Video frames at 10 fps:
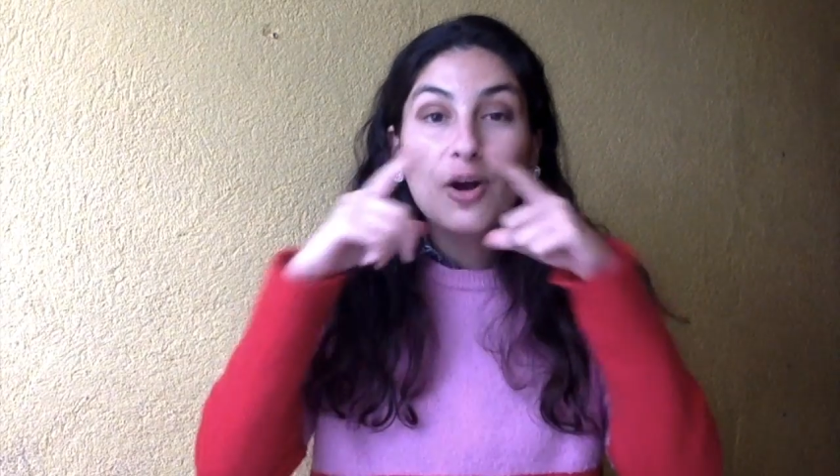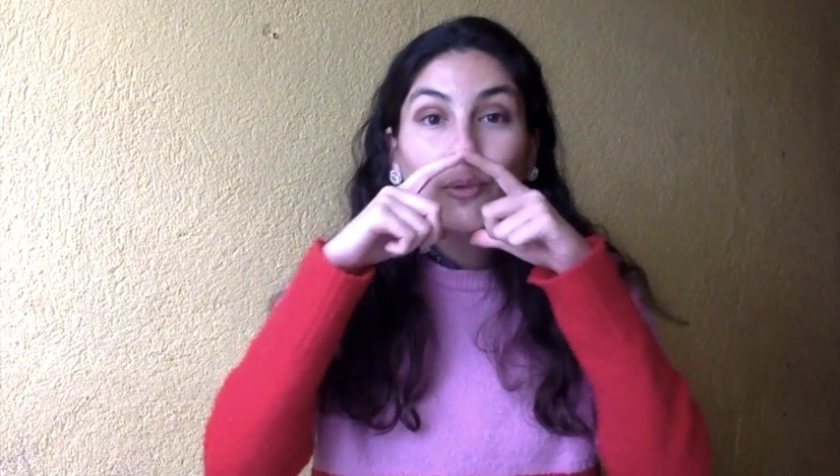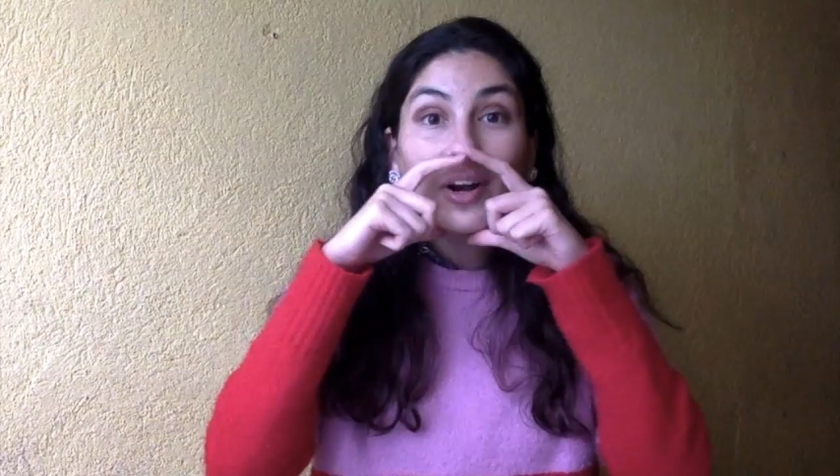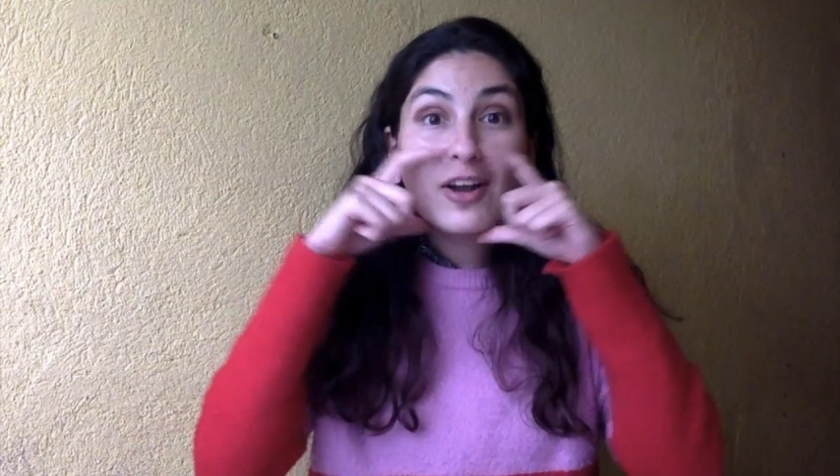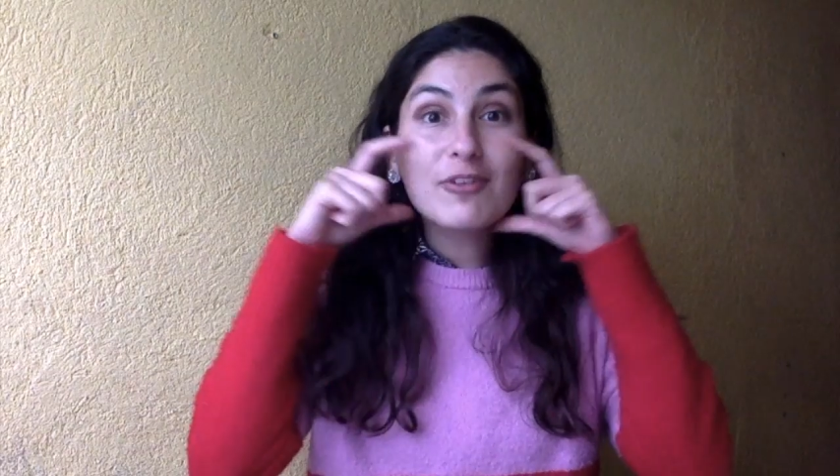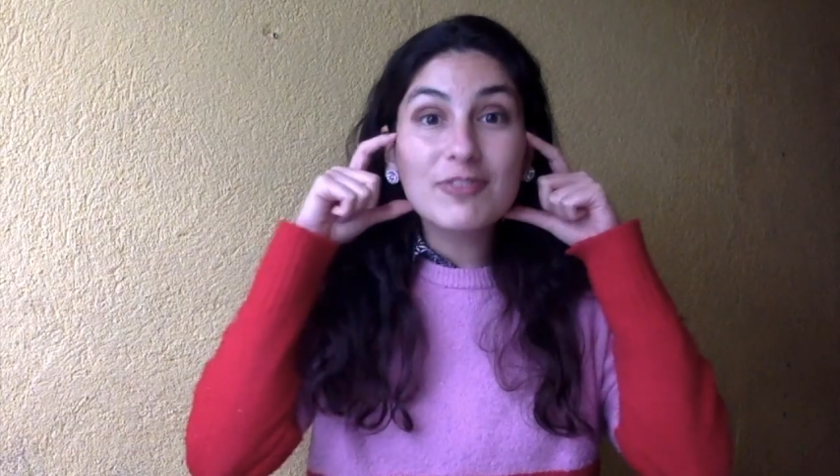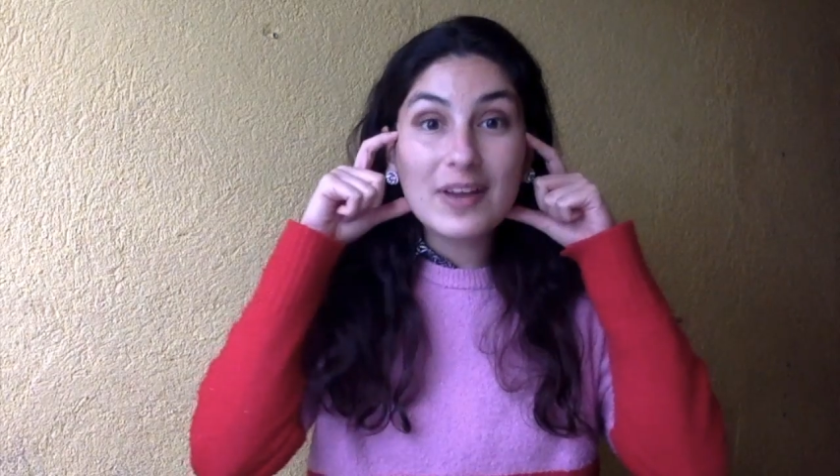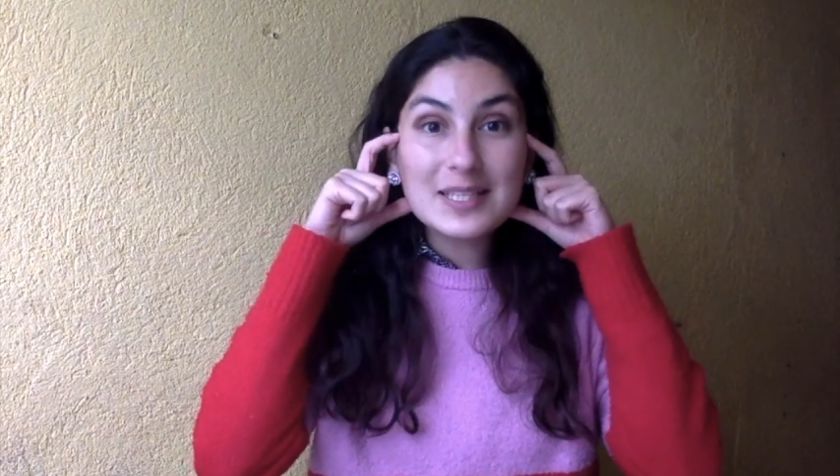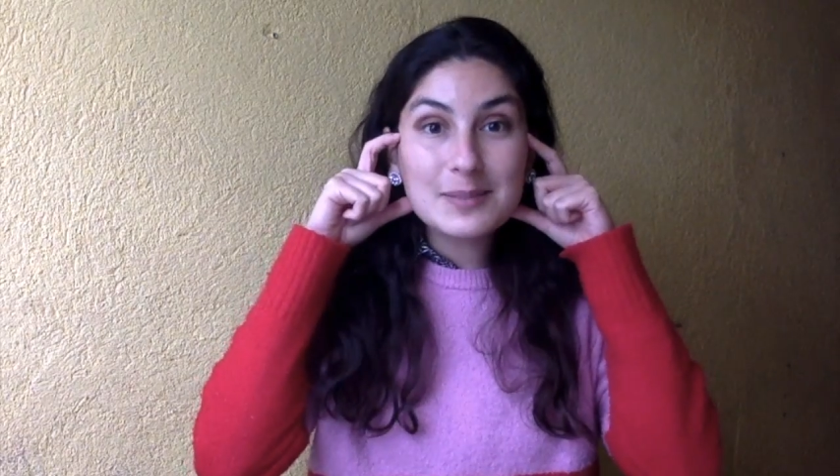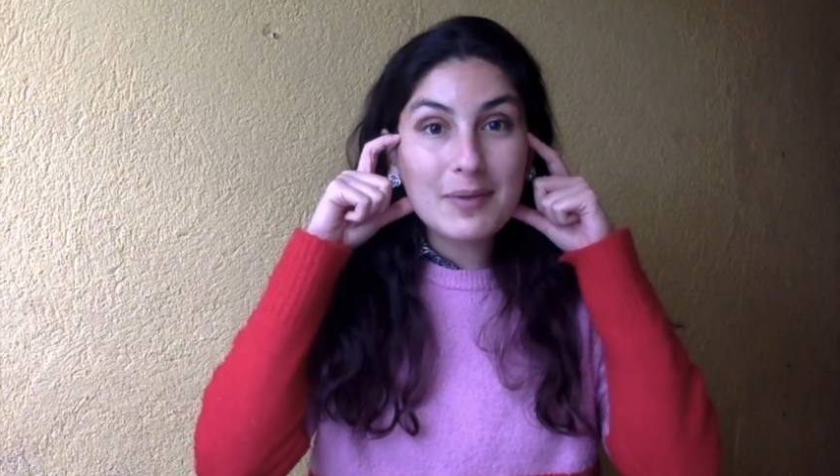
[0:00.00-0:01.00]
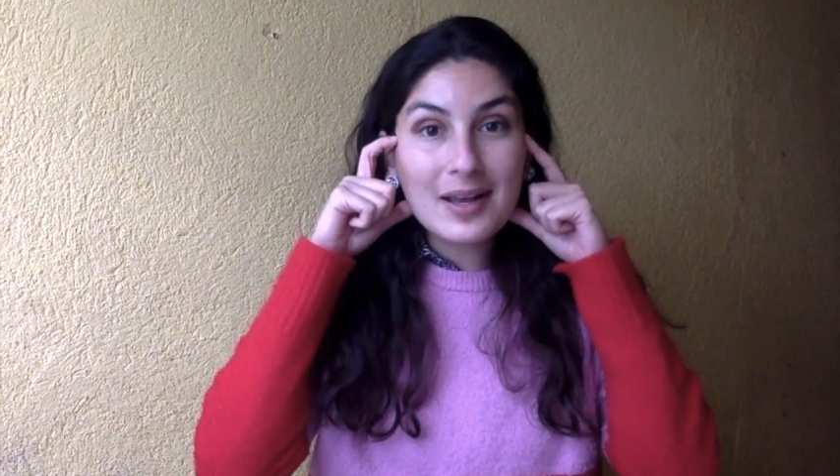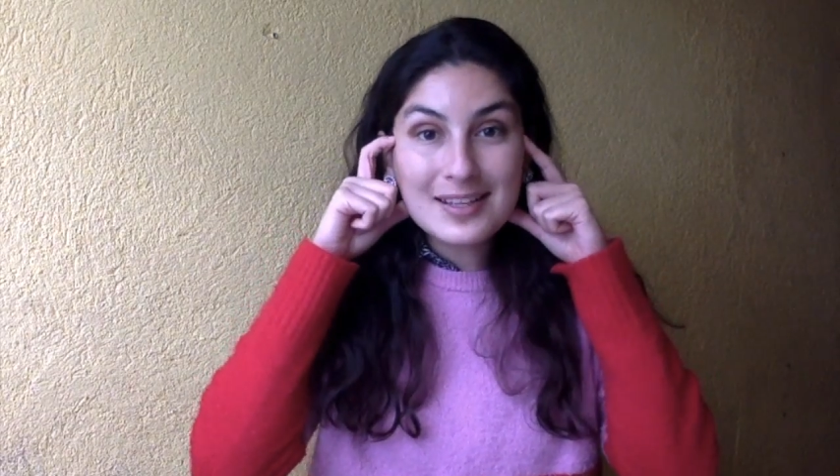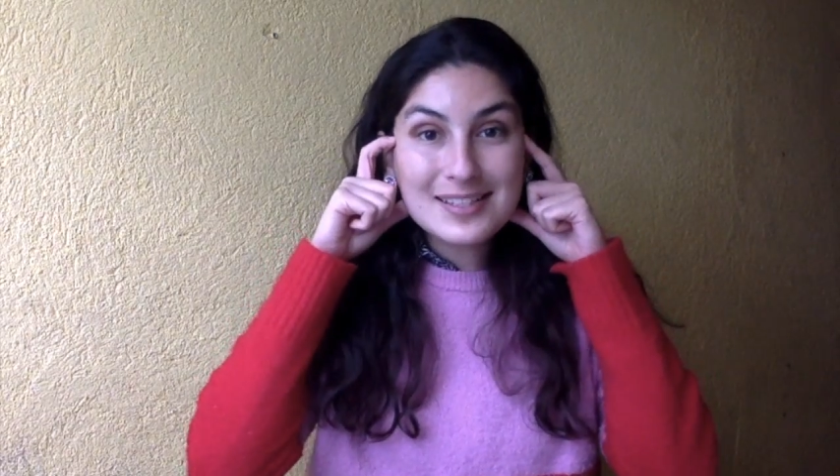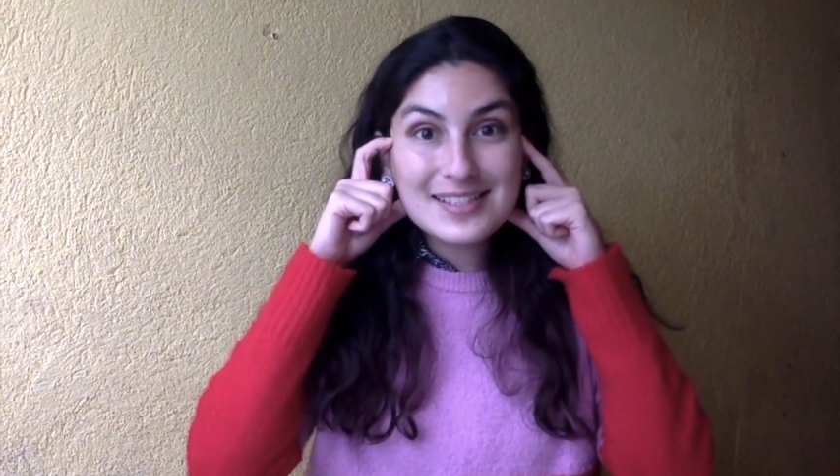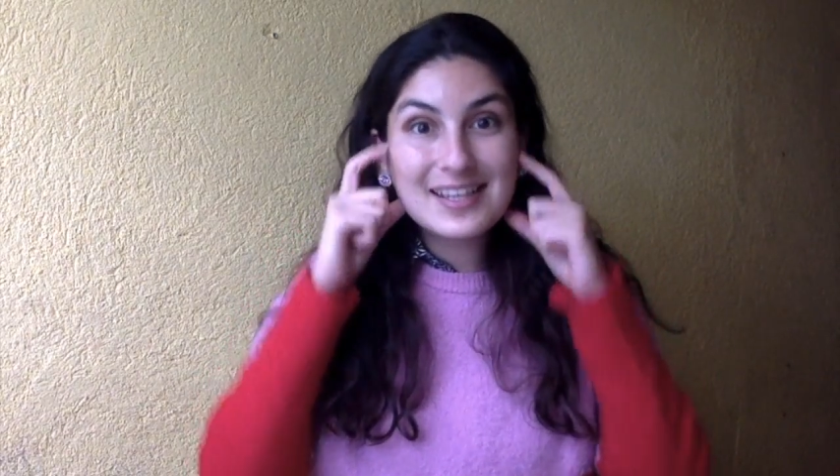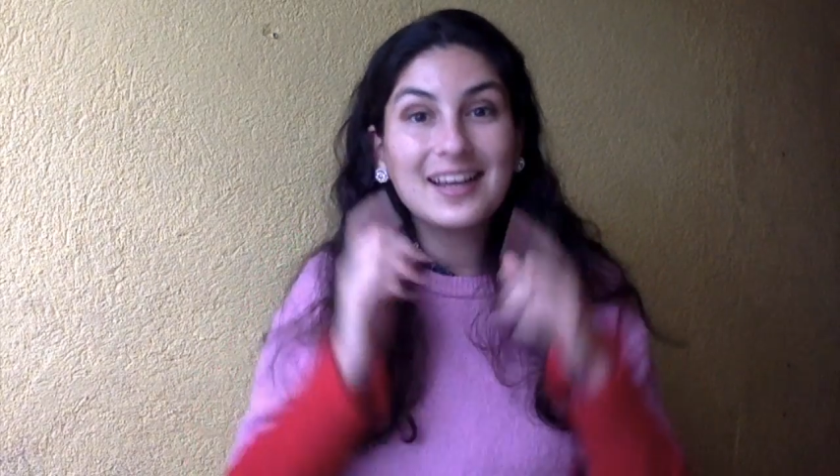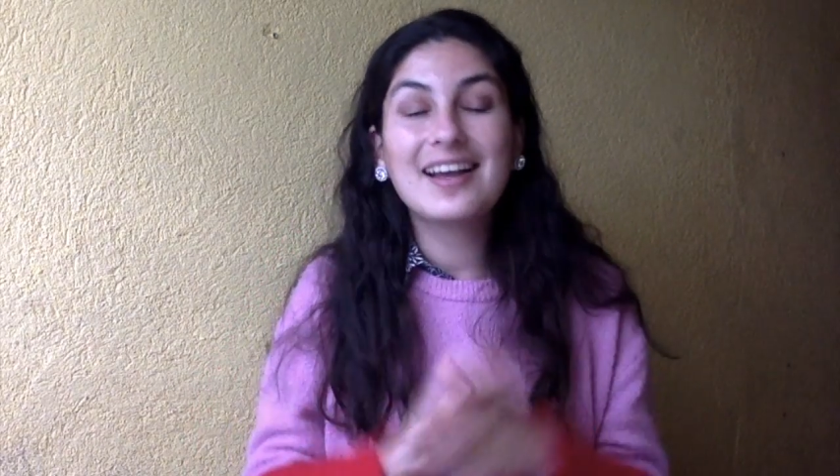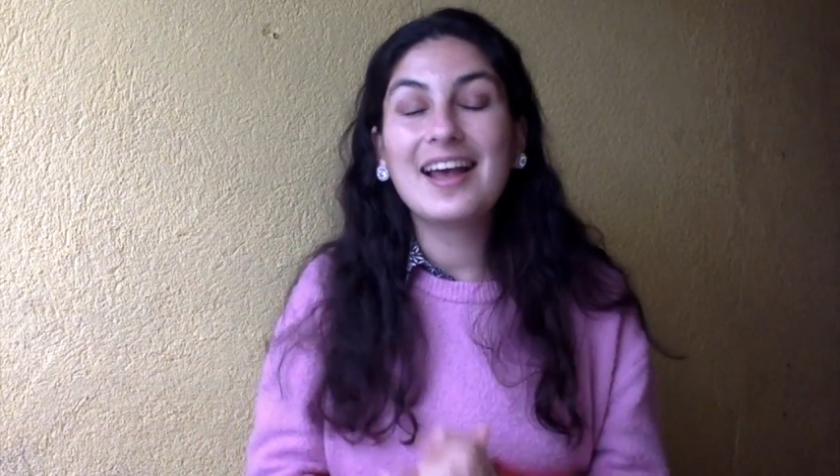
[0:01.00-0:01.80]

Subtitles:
wear a face mask,